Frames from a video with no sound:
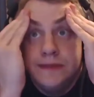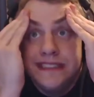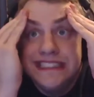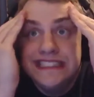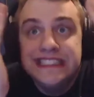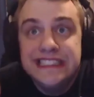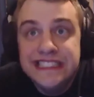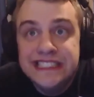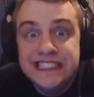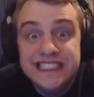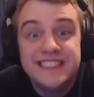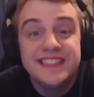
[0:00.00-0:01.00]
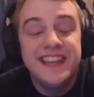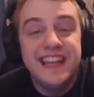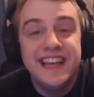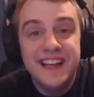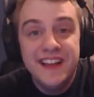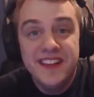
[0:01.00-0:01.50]
my god!
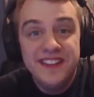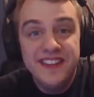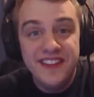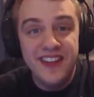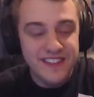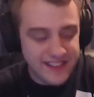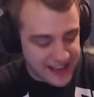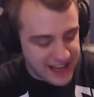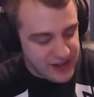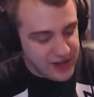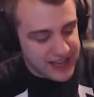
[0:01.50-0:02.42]
Like, can you